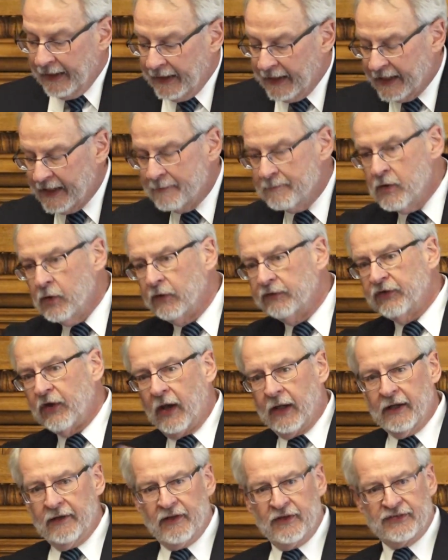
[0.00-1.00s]
He moves
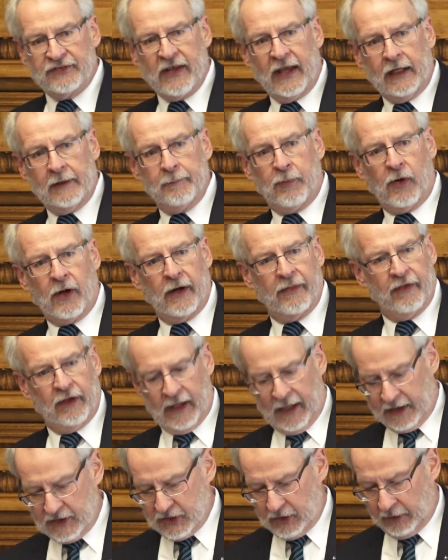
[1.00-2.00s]
on in the second part of the
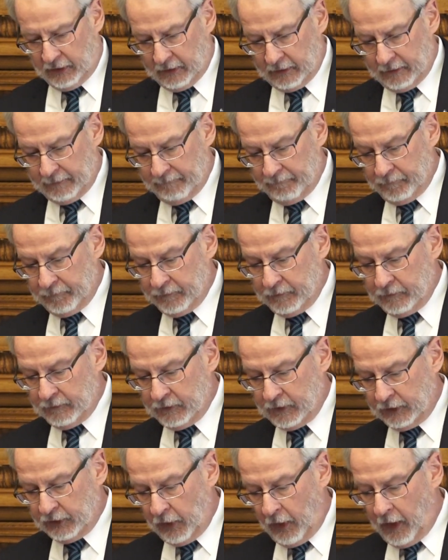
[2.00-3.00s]
lecture
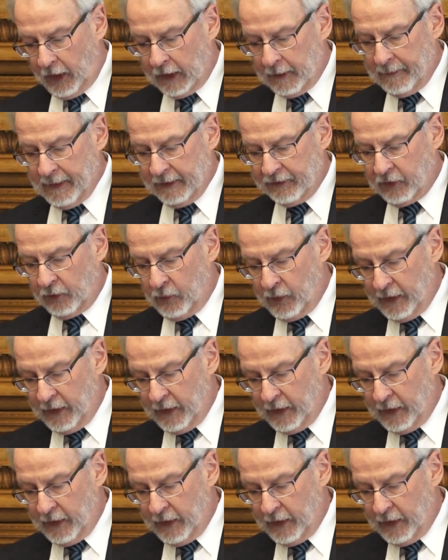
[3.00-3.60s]
to talk about the